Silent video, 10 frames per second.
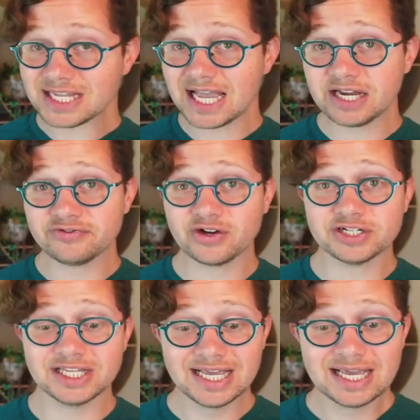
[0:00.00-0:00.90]
And of
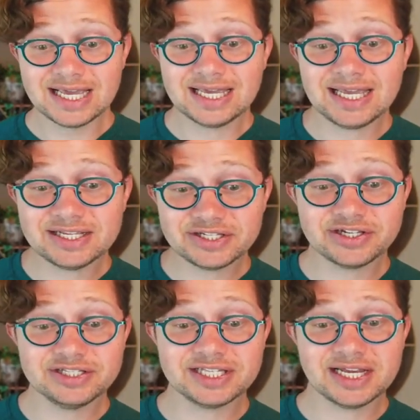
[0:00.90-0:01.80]
course, it's a
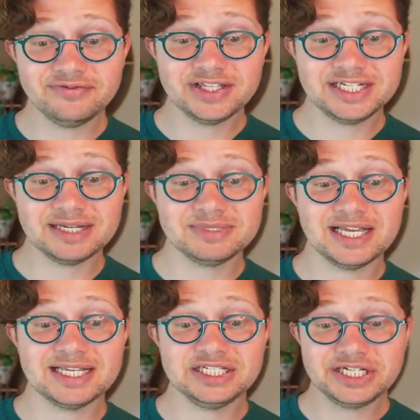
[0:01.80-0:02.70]
good sign for the
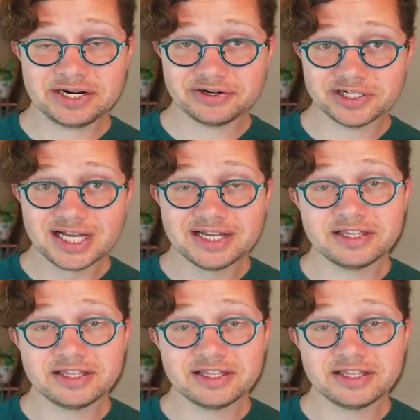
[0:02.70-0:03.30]
Jamstack in general